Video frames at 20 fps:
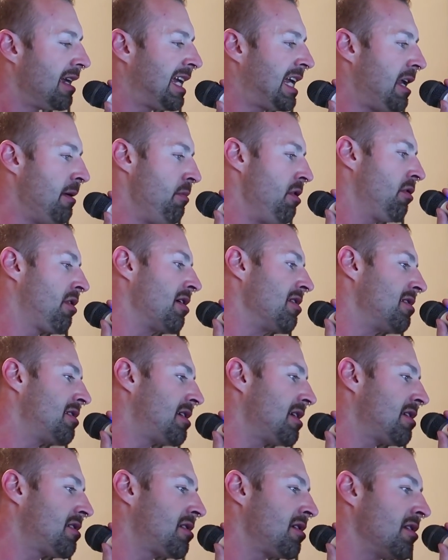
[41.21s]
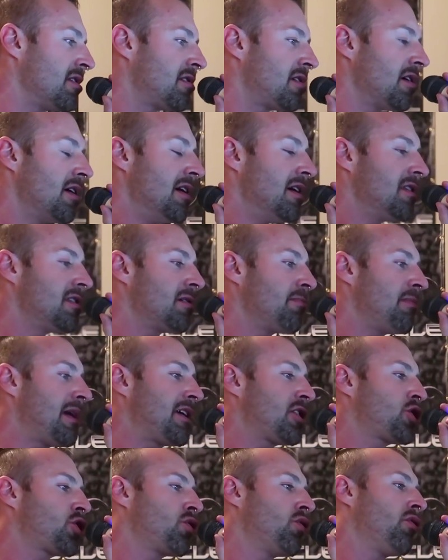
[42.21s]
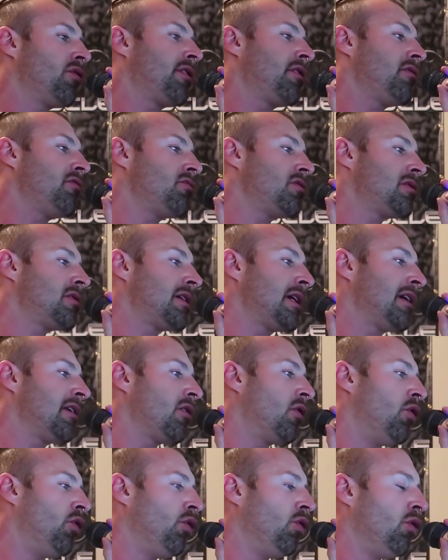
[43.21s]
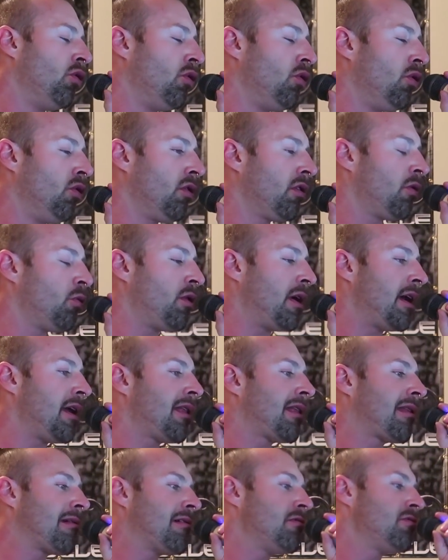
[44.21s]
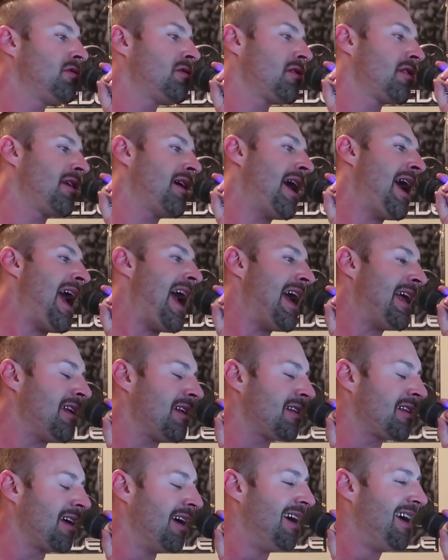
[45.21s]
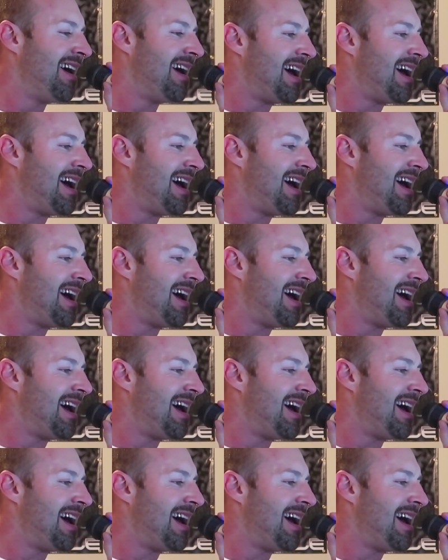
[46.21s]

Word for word: keep you consistent, to make sure that you see it all the way through to the end